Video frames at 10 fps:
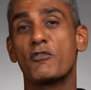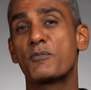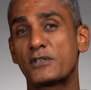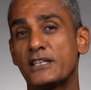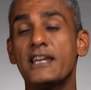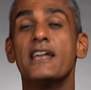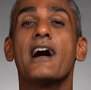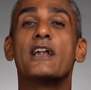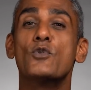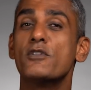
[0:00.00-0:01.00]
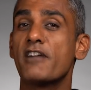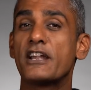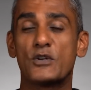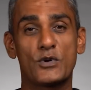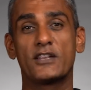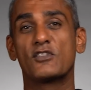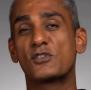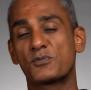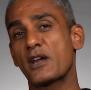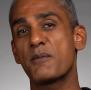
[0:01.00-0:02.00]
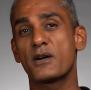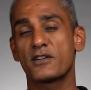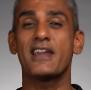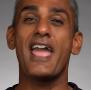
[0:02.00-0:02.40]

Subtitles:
we proceed, I do invite you to hit the subscribe button